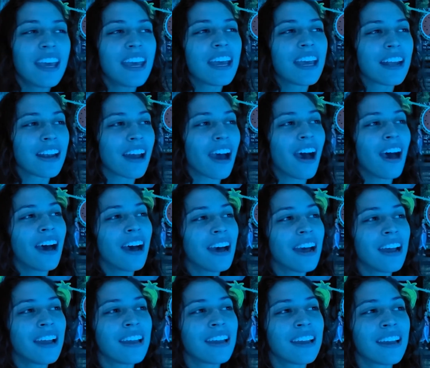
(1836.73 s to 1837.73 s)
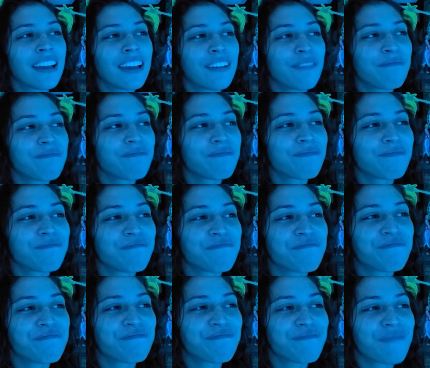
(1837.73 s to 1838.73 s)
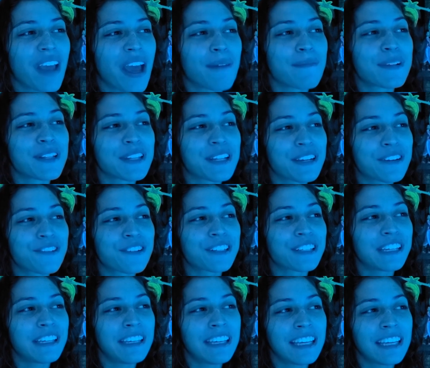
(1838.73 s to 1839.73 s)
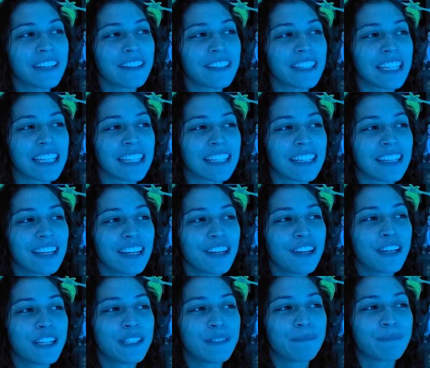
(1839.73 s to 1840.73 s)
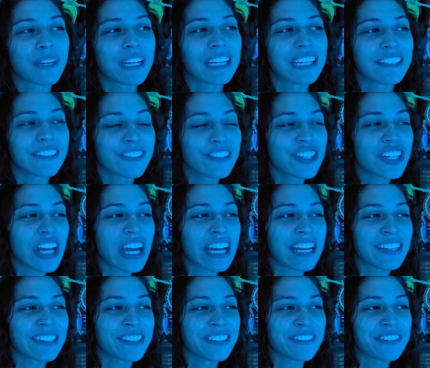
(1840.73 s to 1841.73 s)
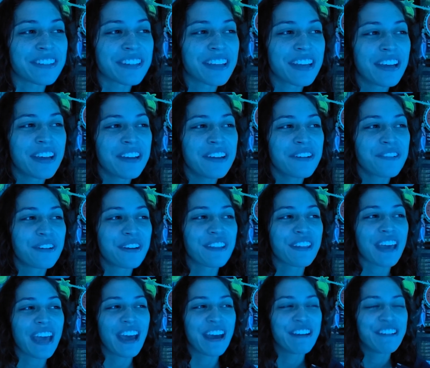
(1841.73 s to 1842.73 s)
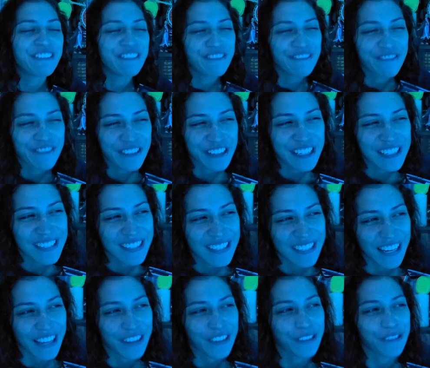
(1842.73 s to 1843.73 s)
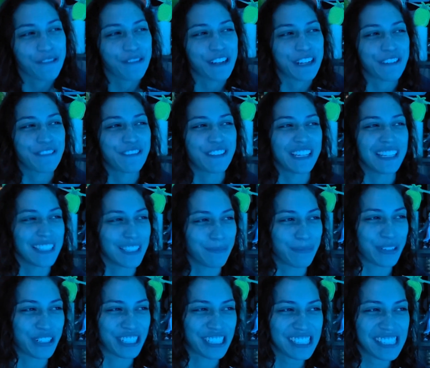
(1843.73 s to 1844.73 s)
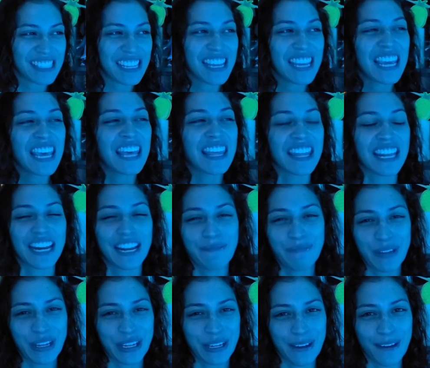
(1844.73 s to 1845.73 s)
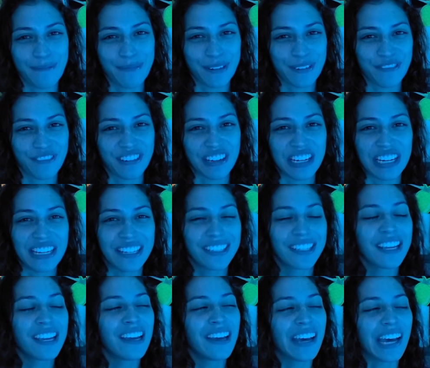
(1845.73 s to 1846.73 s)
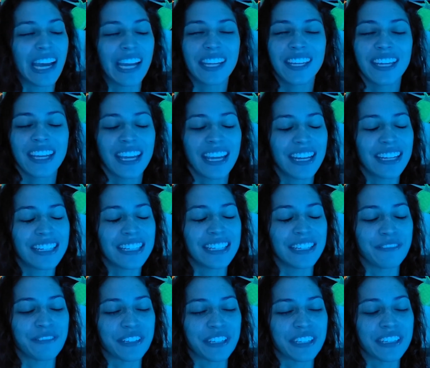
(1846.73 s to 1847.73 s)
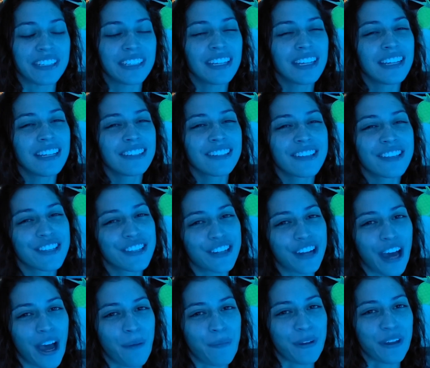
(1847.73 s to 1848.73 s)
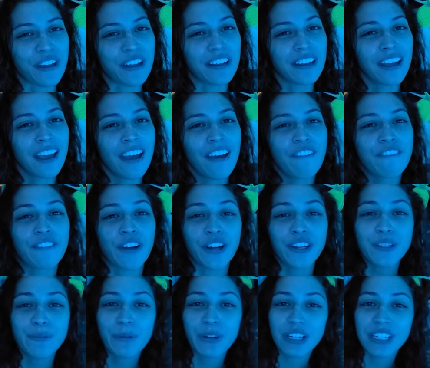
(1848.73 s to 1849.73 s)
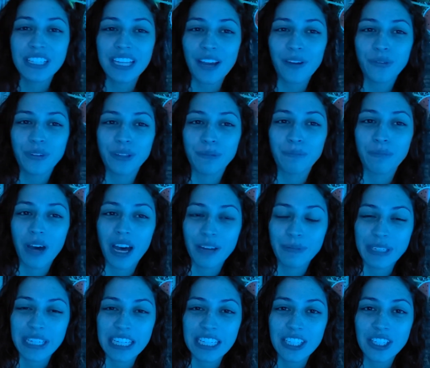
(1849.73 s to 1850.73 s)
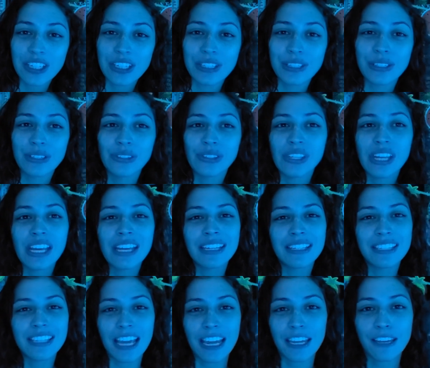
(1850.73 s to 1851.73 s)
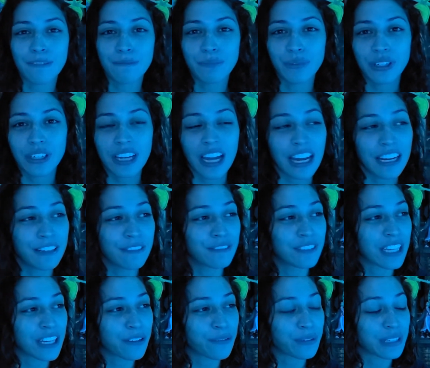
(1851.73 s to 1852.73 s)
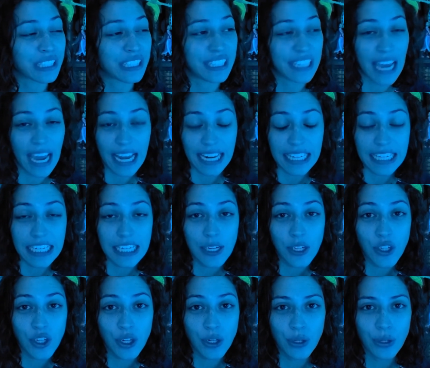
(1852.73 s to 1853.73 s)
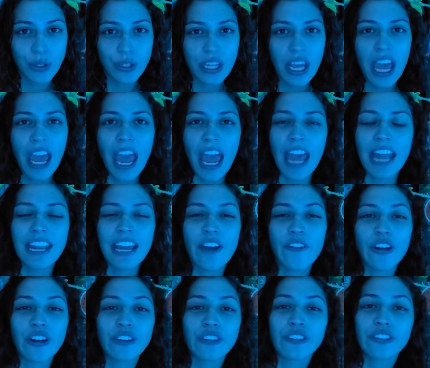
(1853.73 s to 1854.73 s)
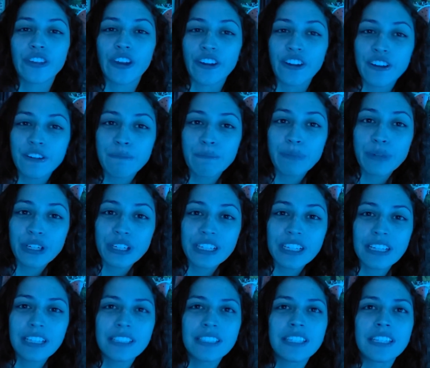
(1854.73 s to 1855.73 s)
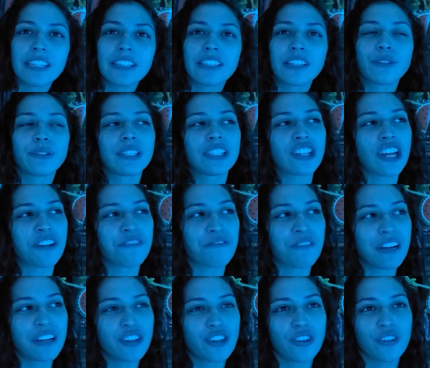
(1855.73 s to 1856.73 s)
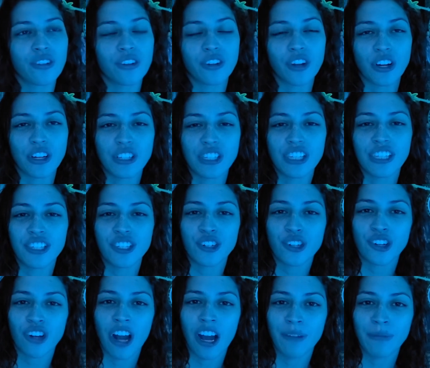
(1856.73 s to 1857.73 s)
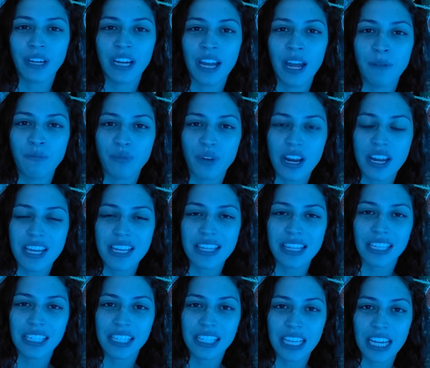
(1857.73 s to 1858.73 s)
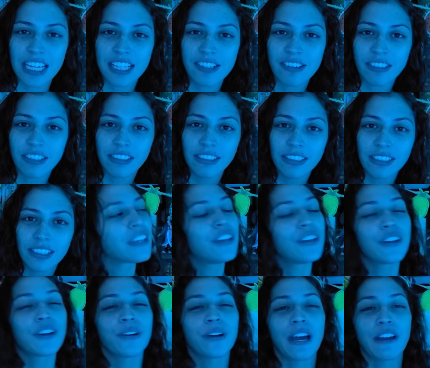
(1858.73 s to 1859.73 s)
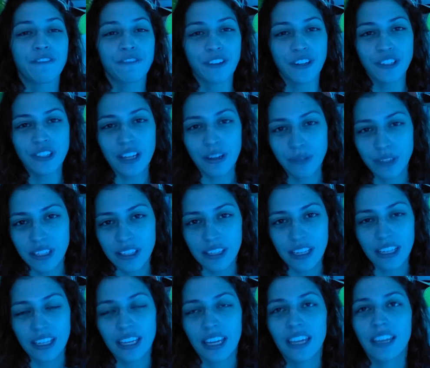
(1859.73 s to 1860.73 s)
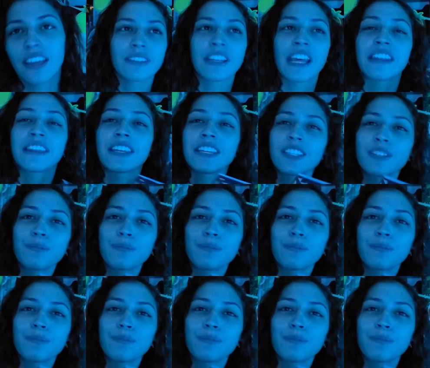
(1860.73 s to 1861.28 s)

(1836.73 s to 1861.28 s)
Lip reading: And I am literally healing my inner child with every single one of these books that I pick up and read. I can't even stop it. First book dealt with mommy issues. Second book kind of dealt with daddy issues. And now our third book is dealing with generational curses, trauma, and breaking the cycle. At first I was thinking that this